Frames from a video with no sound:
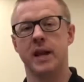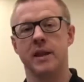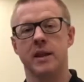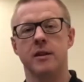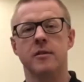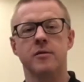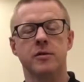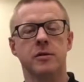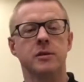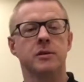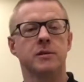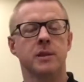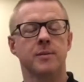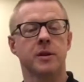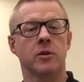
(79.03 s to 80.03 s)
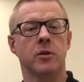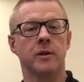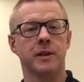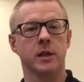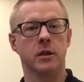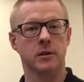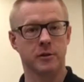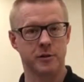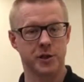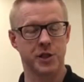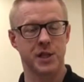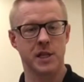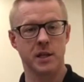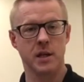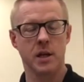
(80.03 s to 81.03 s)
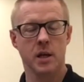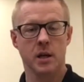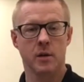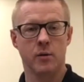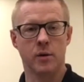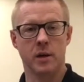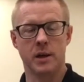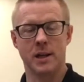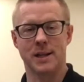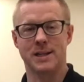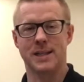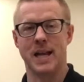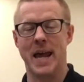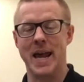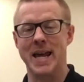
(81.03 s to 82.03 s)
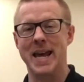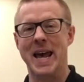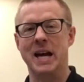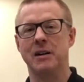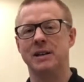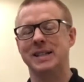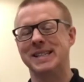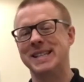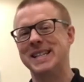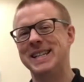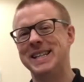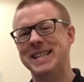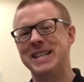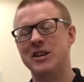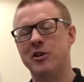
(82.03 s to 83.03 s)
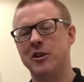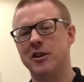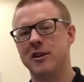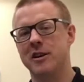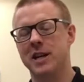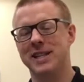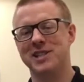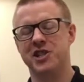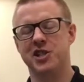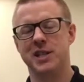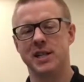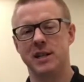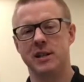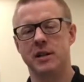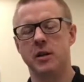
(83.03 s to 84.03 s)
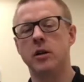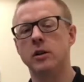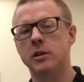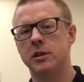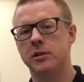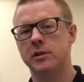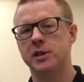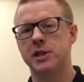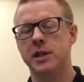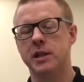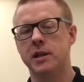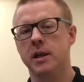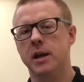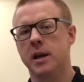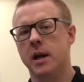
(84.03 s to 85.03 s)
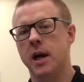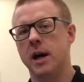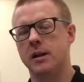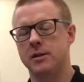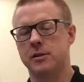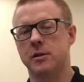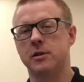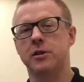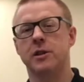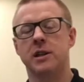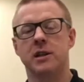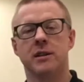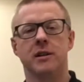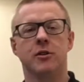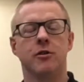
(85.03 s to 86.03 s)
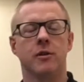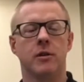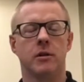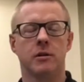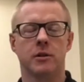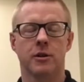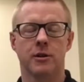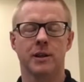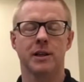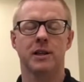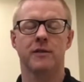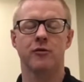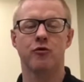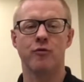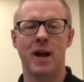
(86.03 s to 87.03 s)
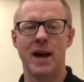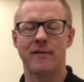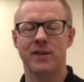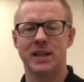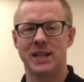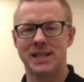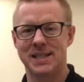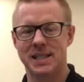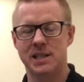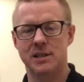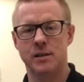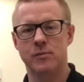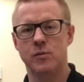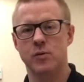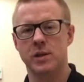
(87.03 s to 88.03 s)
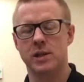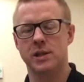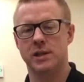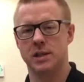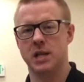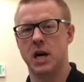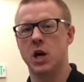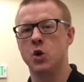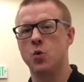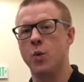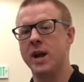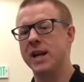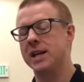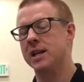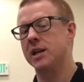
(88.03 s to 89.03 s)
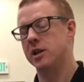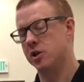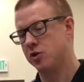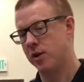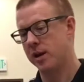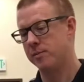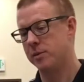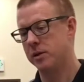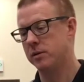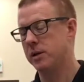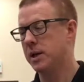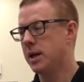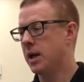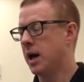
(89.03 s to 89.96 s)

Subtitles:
And then there's also something called the Alter G. It's A-L-T-E-R-G, the Alter G. It's an alternative gravity system, which is an unweighted treadmill.